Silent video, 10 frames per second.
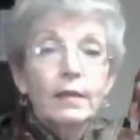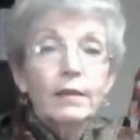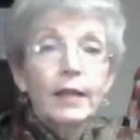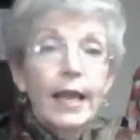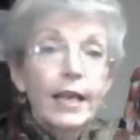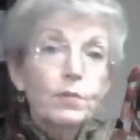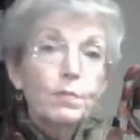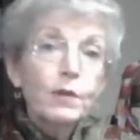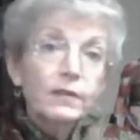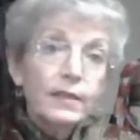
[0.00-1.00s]
the H
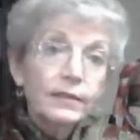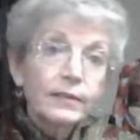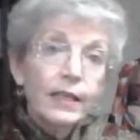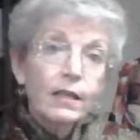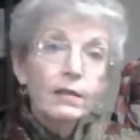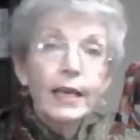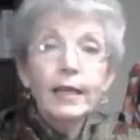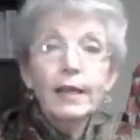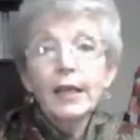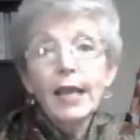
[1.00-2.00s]
moves in the cell,
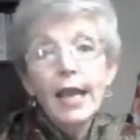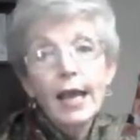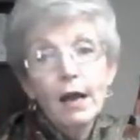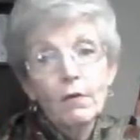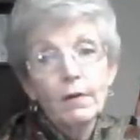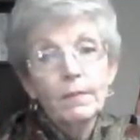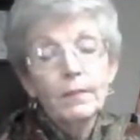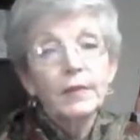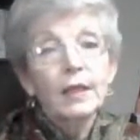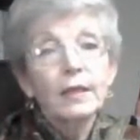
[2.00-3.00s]
kicking the K out.
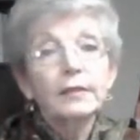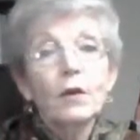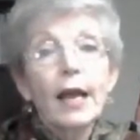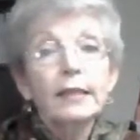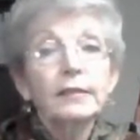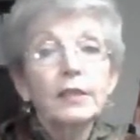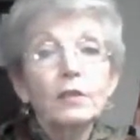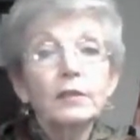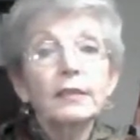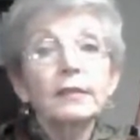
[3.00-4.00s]
So
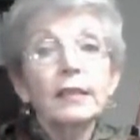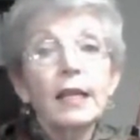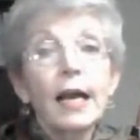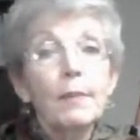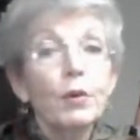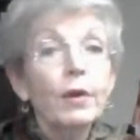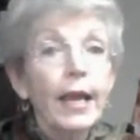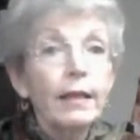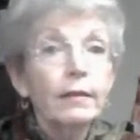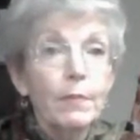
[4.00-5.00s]
acidosis and
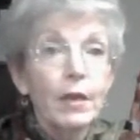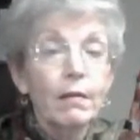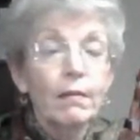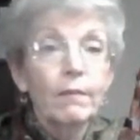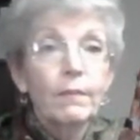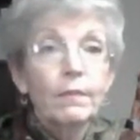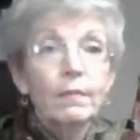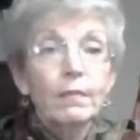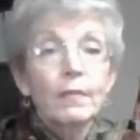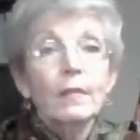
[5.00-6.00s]
hyperkalemia,
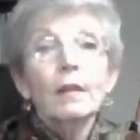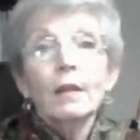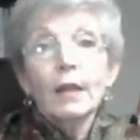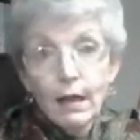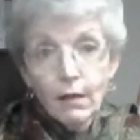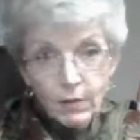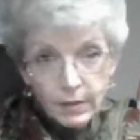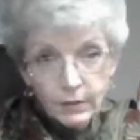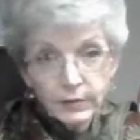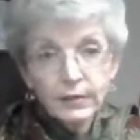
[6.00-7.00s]

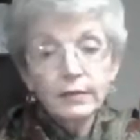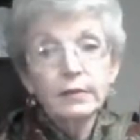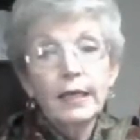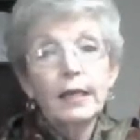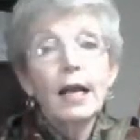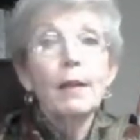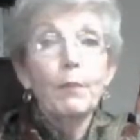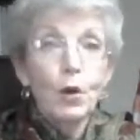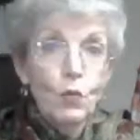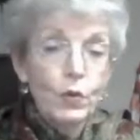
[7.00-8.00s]
alkalosis and
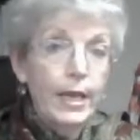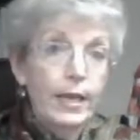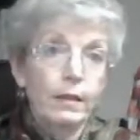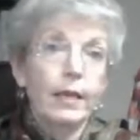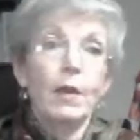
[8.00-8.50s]
hypokalemia.